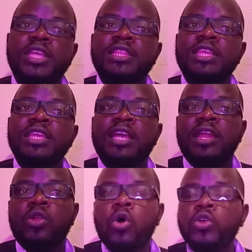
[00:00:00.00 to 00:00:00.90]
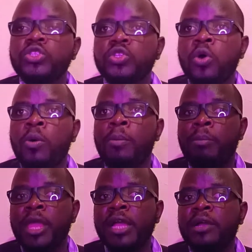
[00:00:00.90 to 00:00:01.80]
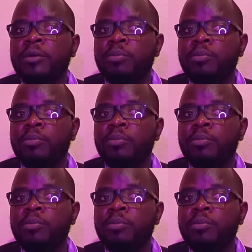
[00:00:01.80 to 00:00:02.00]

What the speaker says: that they can also make